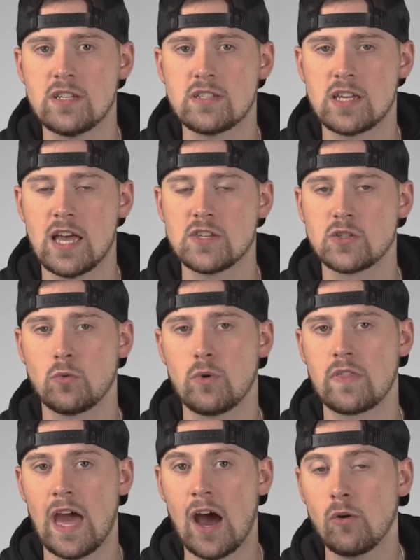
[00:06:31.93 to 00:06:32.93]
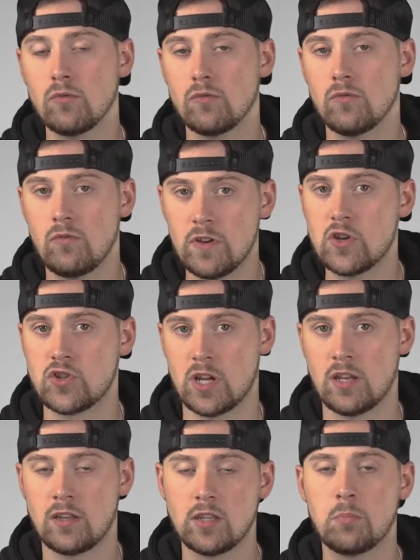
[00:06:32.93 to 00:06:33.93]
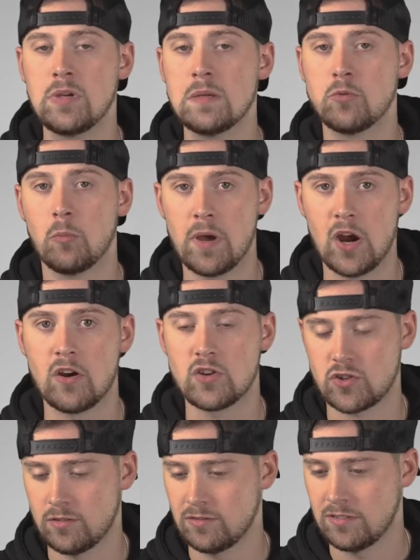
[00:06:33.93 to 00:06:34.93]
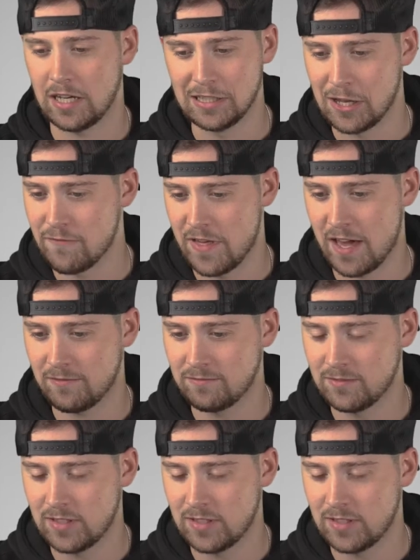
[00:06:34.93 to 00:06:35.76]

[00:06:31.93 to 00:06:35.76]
He says, Without vision, the people perish. I love that.